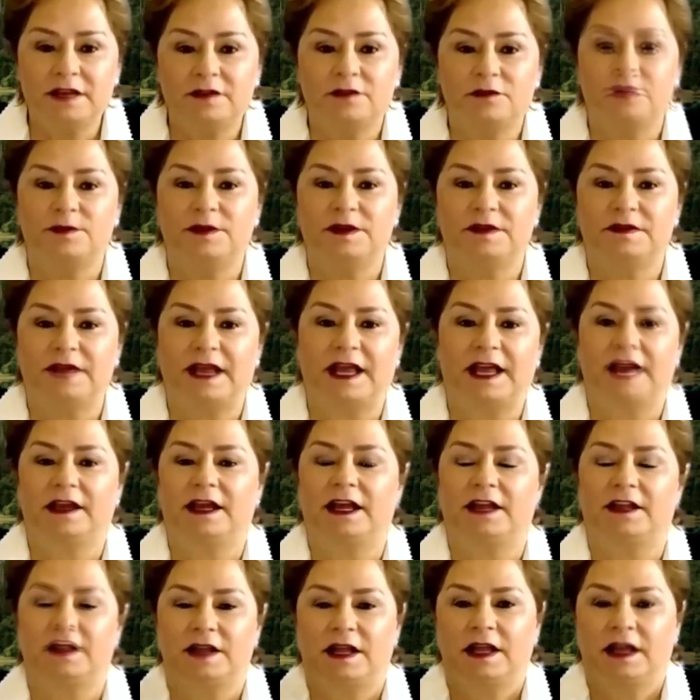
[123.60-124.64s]
need to be
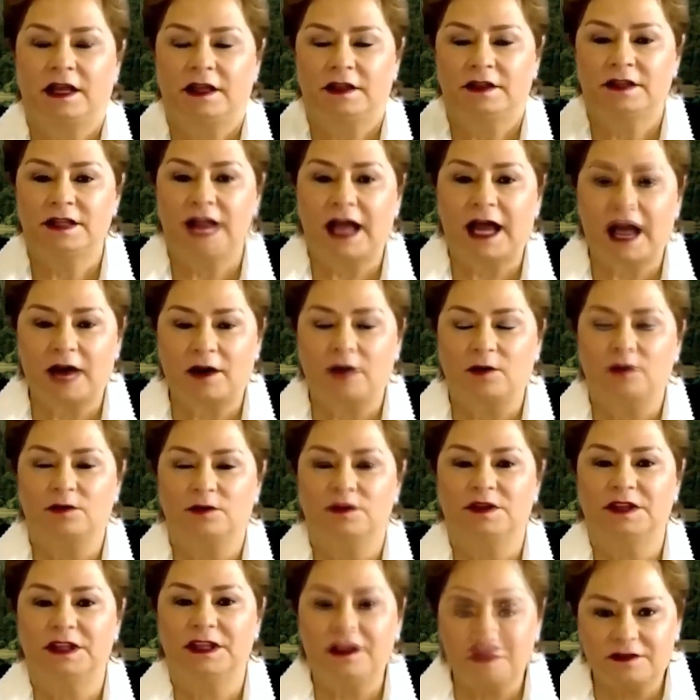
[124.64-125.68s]
taken
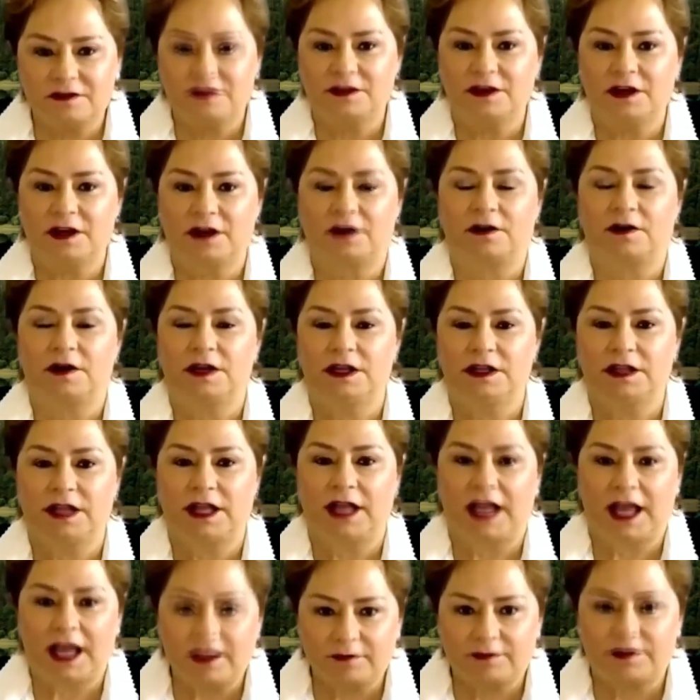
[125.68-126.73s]
now, this year,
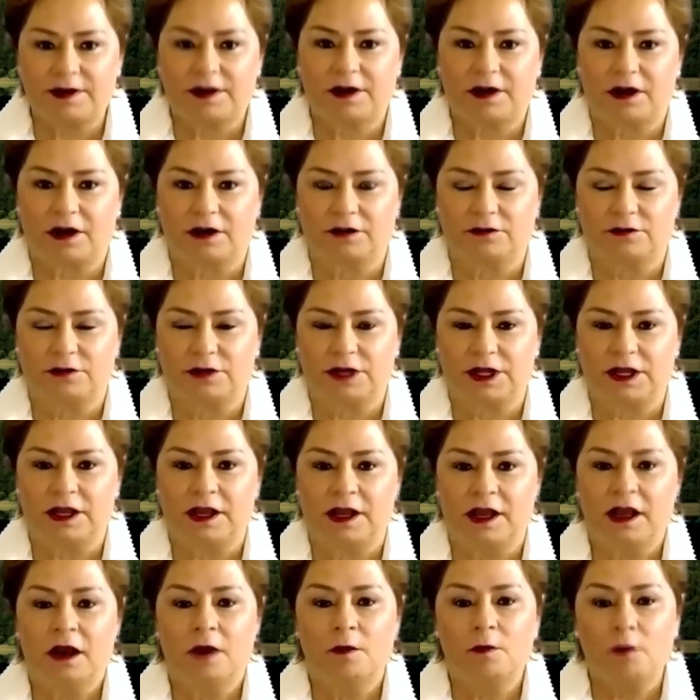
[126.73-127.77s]
in every country.
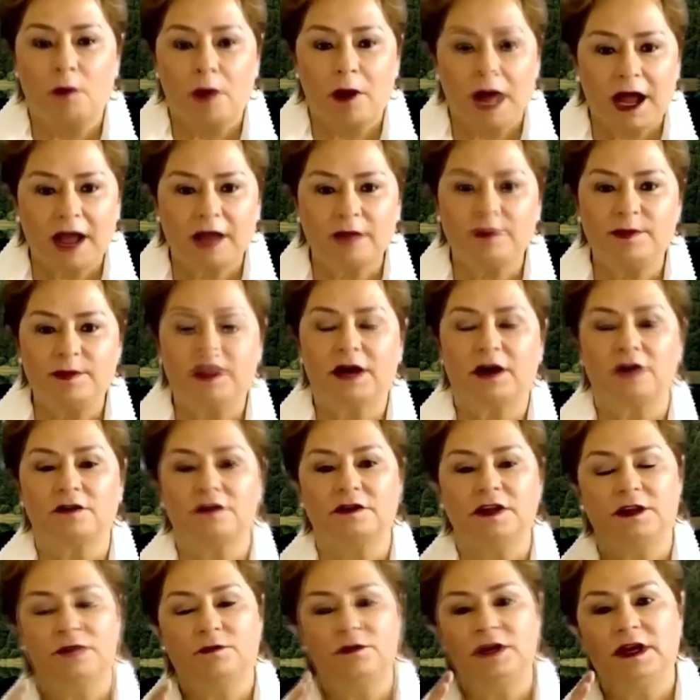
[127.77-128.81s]
Why?
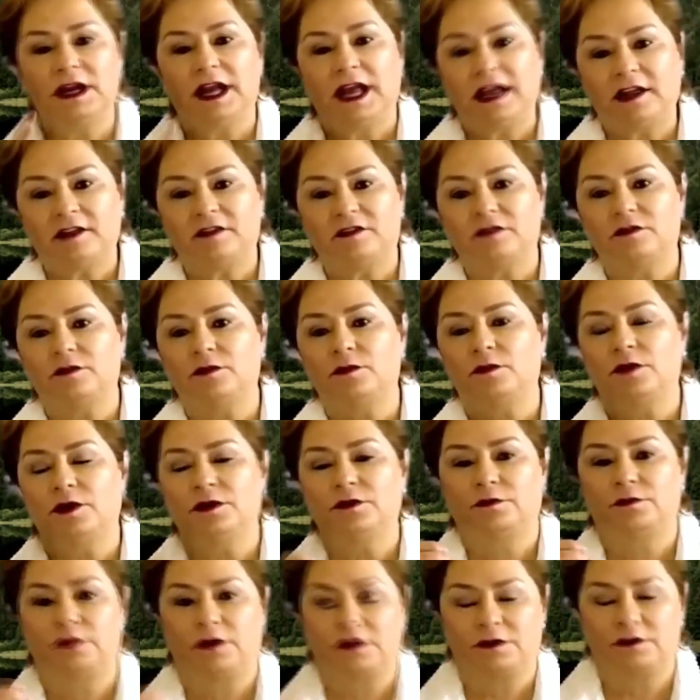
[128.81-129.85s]
Because it relates to
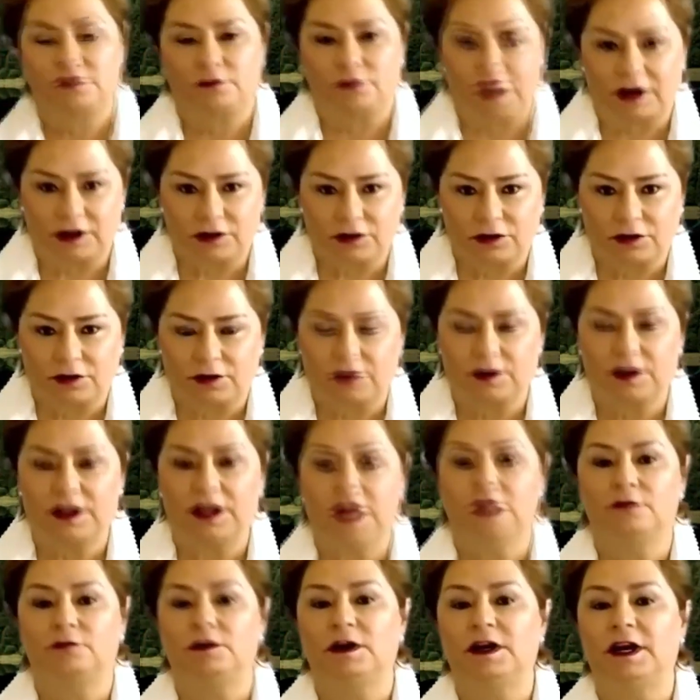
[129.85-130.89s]
infrastructure.
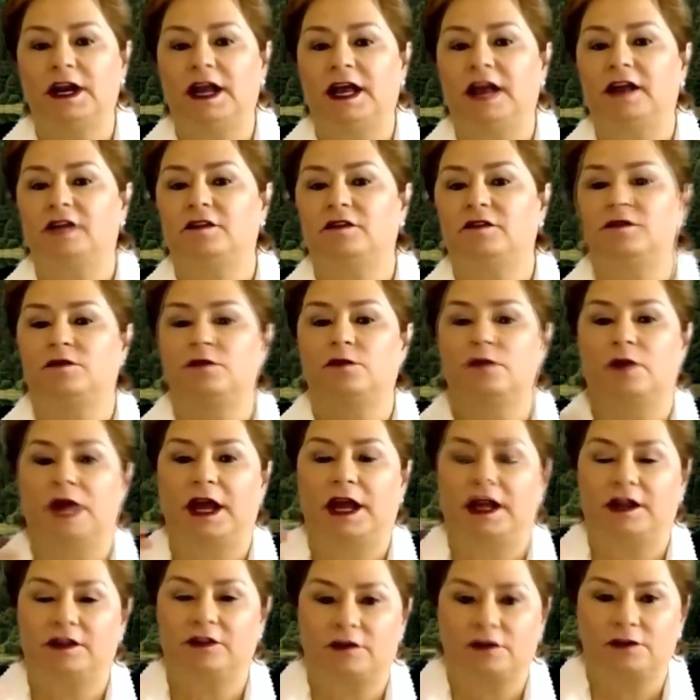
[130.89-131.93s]
It relates to
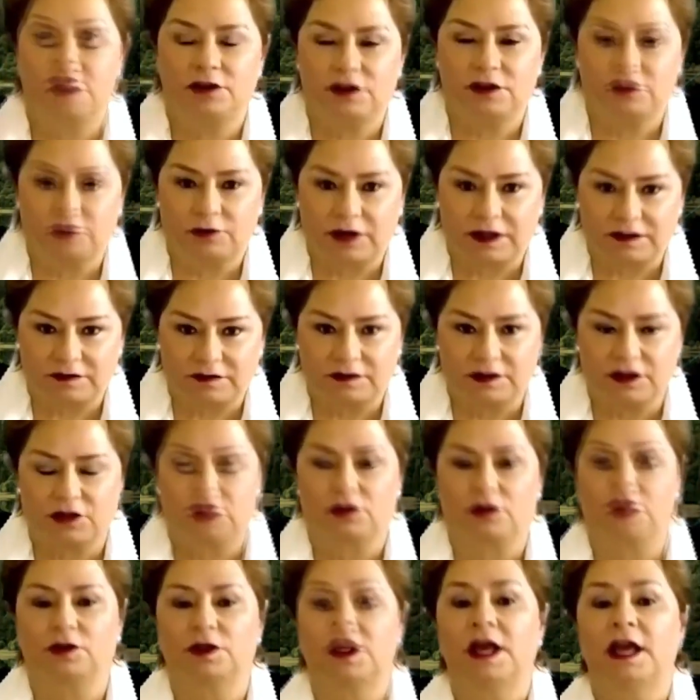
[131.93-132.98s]
energy
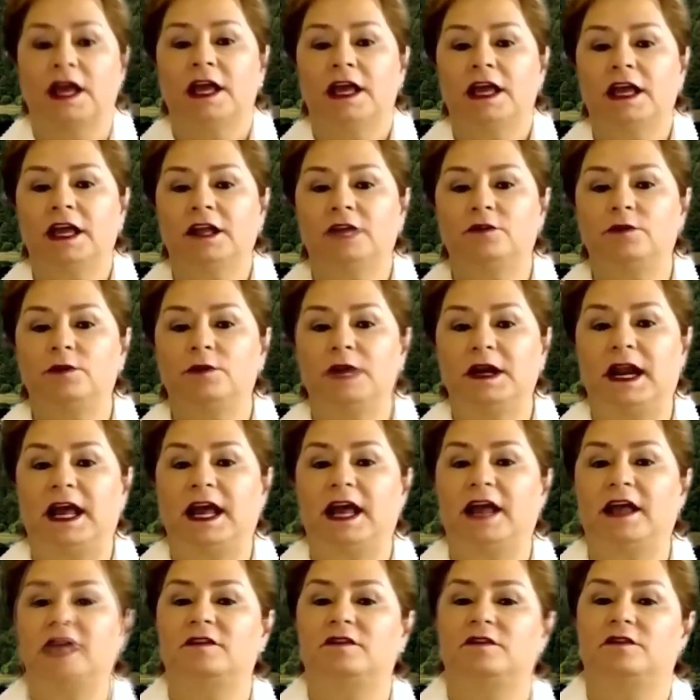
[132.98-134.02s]
transition. It
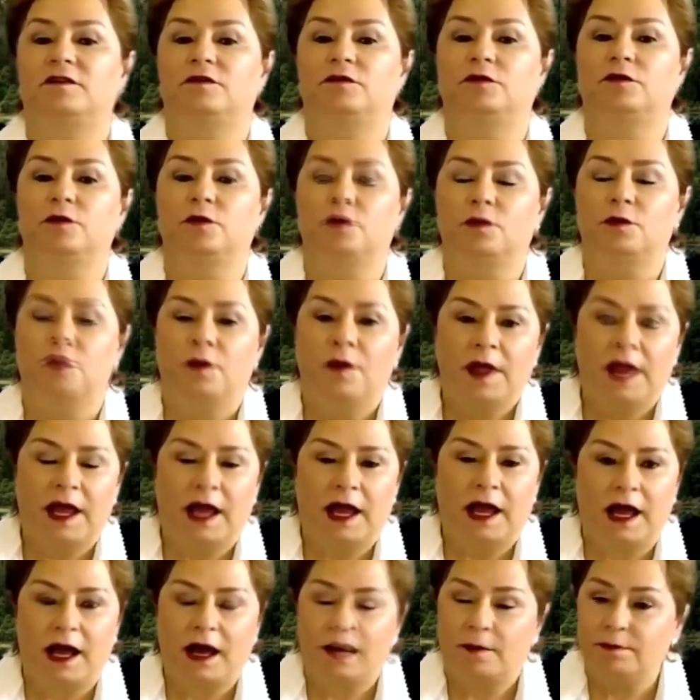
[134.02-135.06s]
relates to
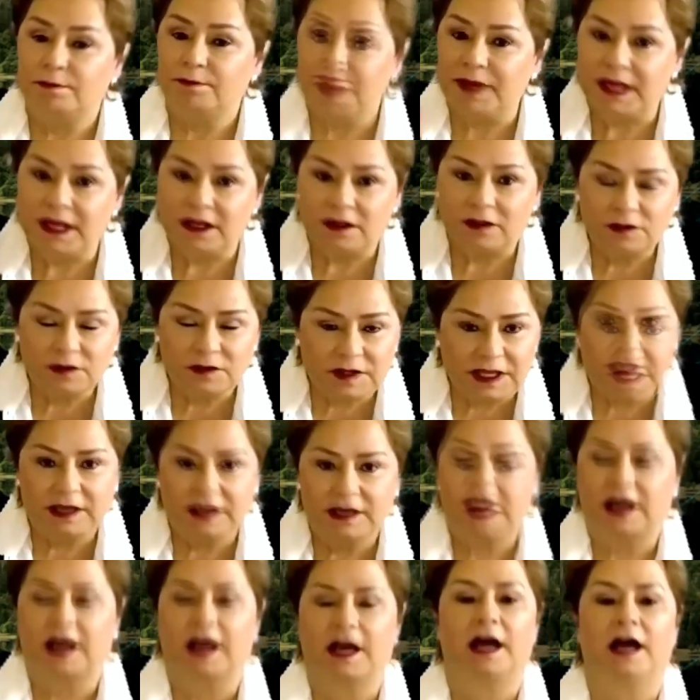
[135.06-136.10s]

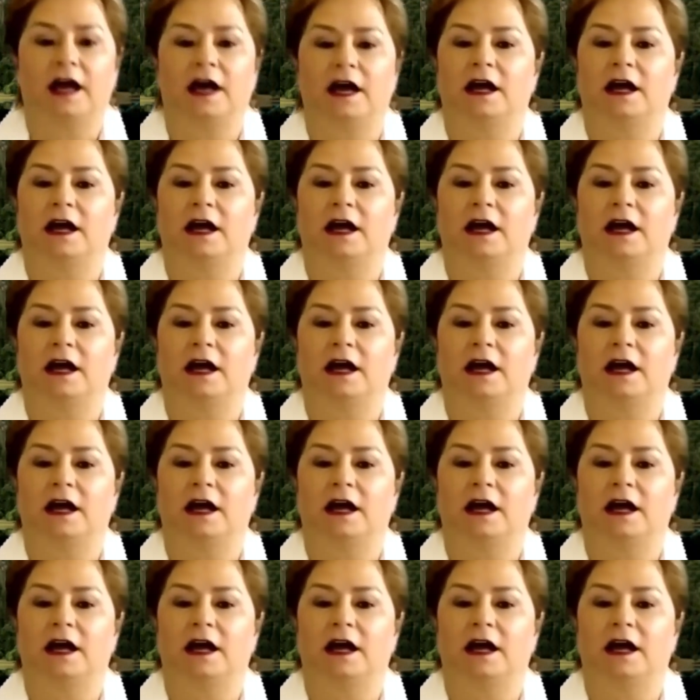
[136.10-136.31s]
building.